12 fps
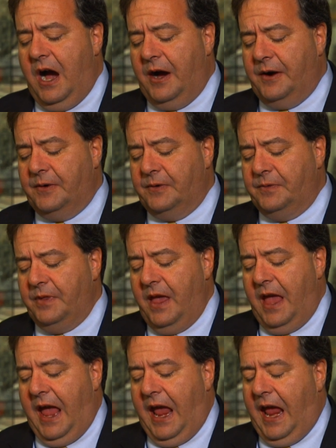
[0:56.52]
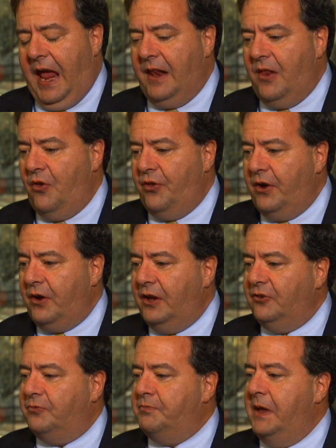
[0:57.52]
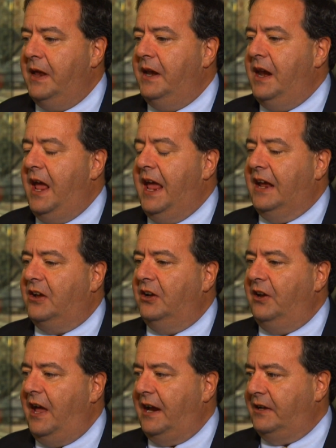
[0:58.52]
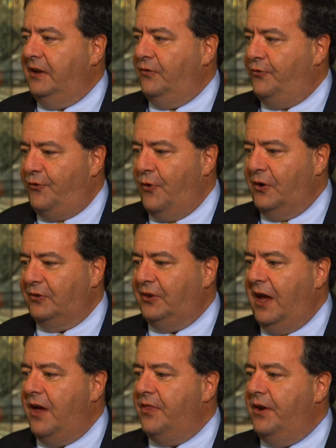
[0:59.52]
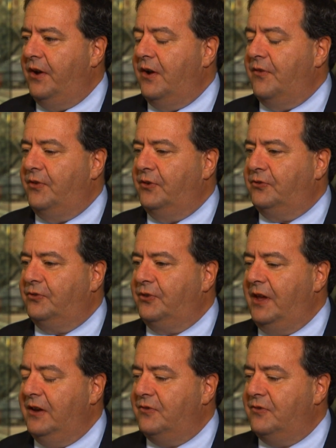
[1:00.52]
Uh, and there has been a collecting force out there of his